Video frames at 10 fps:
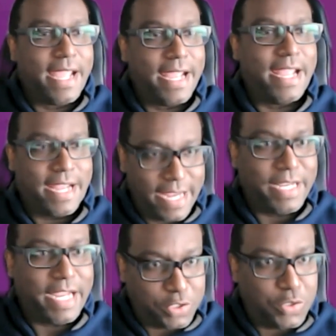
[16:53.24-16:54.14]

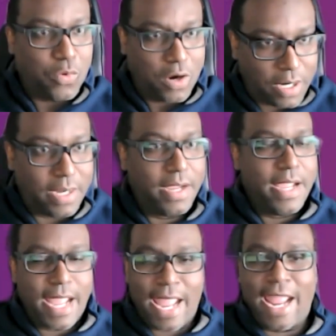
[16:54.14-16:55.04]
and get to work.
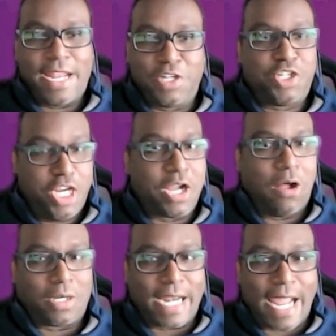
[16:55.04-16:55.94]
And she
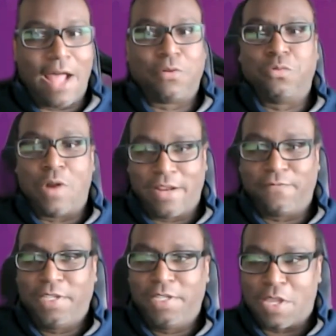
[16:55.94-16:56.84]
called it out,
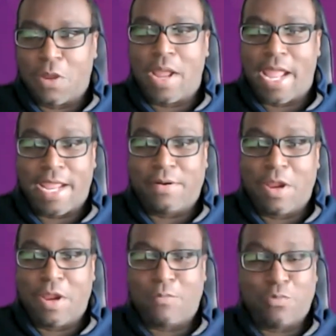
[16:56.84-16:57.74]
rightfully so,
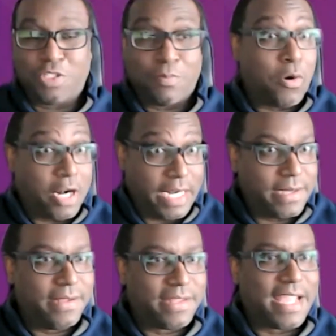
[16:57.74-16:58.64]
and, you know, and was
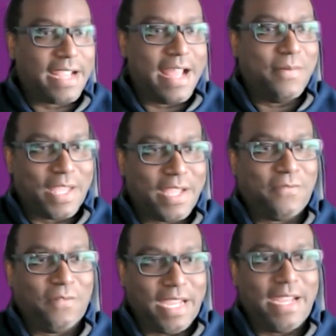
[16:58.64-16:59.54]
supported
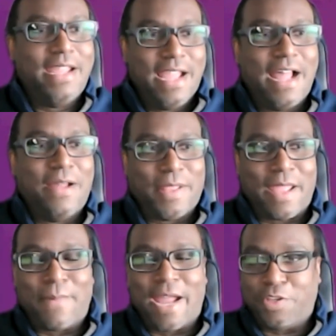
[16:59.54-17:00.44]
thankfully
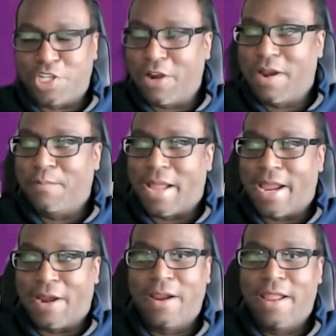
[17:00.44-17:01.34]
by the chair
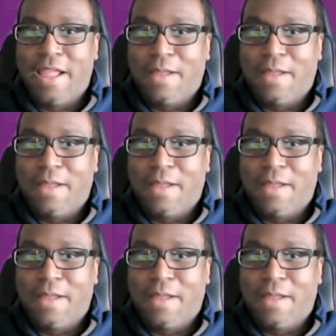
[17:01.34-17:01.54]
umpire.